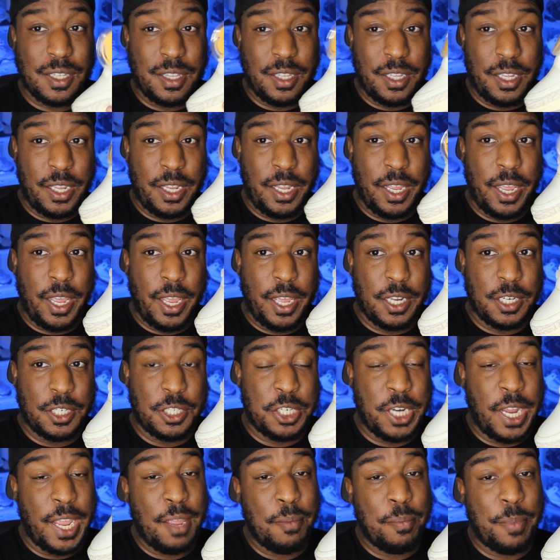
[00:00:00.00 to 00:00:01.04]
the
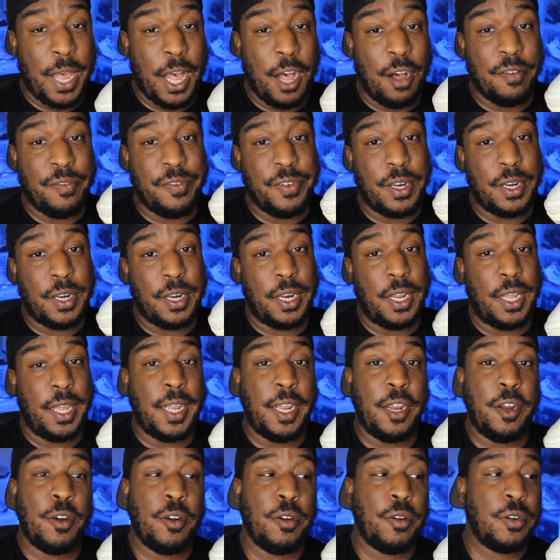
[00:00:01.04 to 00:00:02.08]
J Balvin
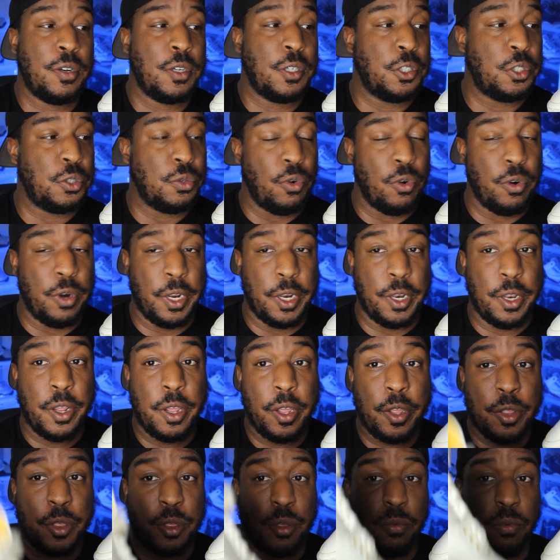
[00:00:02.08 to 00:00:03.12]
Air Jordan
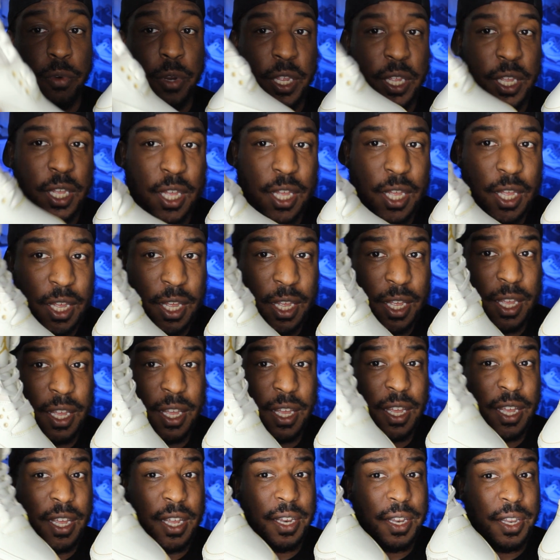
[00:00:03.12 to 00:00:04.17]
3.
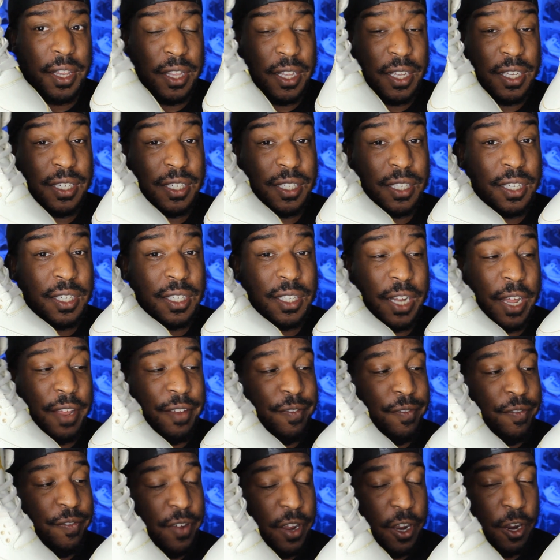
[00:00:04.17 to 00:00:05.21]
And this is a
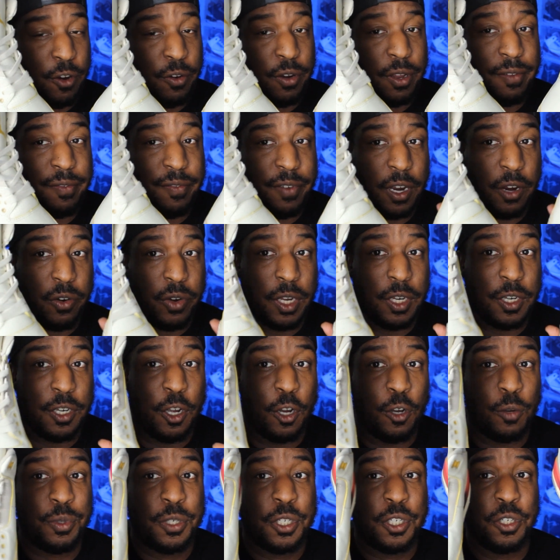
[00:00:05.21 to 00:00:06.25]
very, very
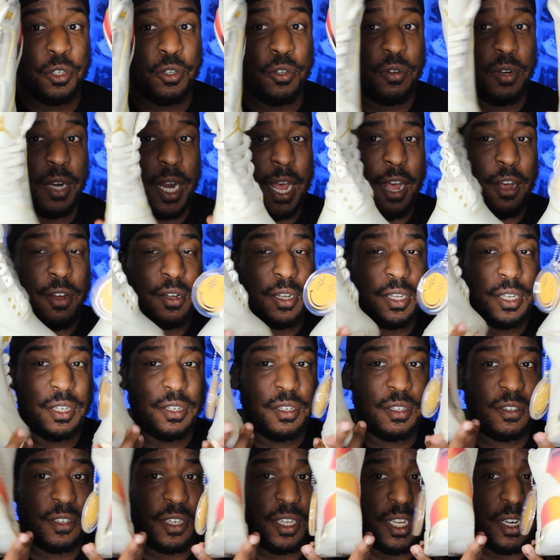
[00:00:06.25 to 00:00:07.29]
dope shoe. Now,
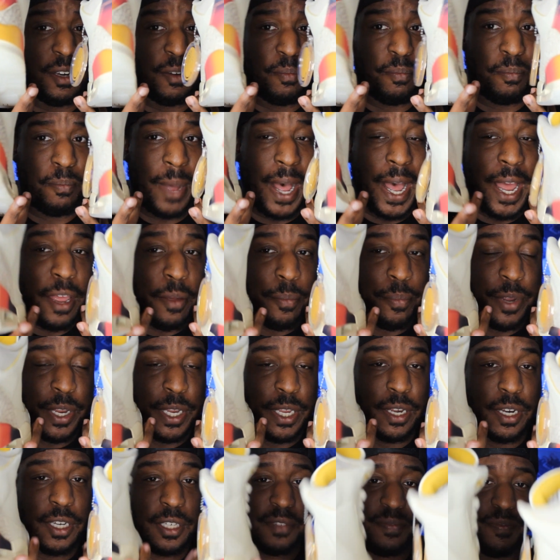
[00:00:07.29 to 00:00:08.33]
it's in my
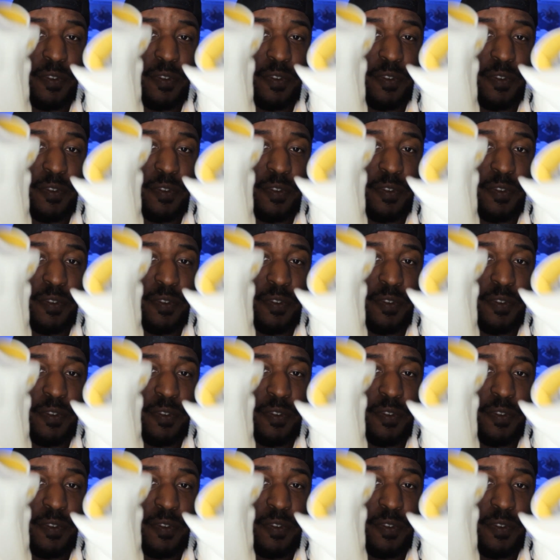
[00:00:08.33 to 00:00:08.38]
opinion, as